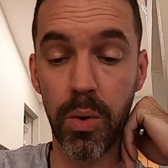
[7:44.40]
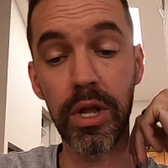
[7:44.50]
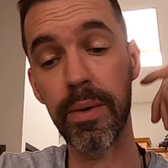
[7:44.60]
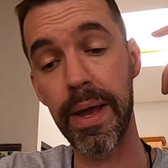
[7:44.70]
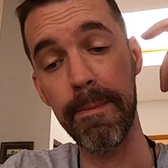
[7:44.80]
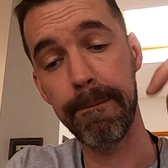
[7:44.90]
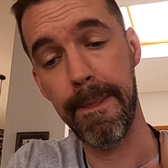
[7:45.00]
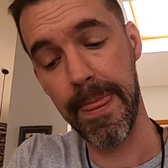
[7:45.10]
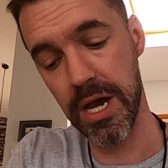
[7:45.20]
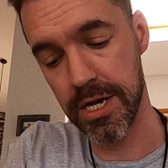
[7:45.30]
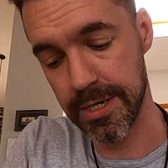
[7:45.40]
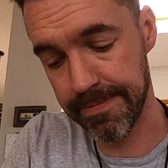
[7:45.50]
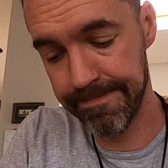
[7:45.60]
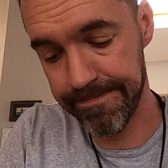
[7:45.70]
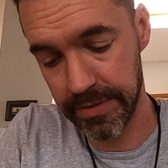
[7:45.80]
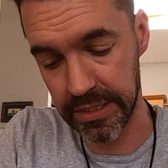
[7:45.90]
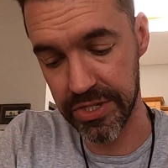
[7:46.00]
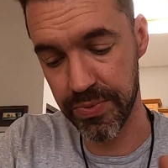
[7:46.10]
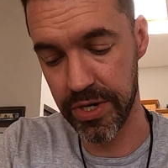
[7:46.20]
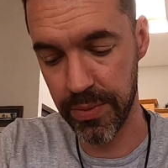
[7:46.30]
Well, anyway, at
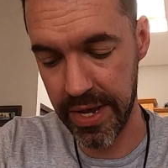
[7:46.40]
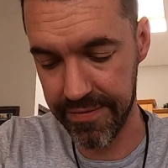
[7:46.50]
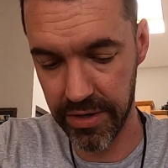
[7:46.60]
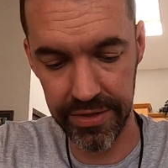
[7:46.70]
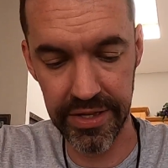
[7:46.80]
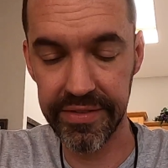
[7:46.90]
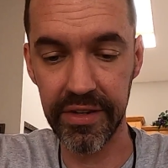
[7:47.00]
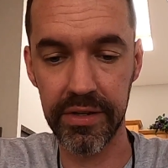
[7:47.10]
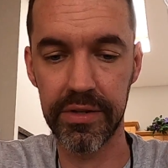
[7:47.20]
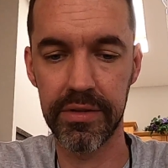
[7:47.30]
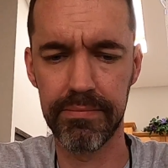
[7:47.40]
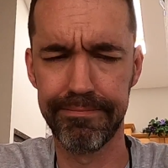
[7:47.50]
least we know we have an authentic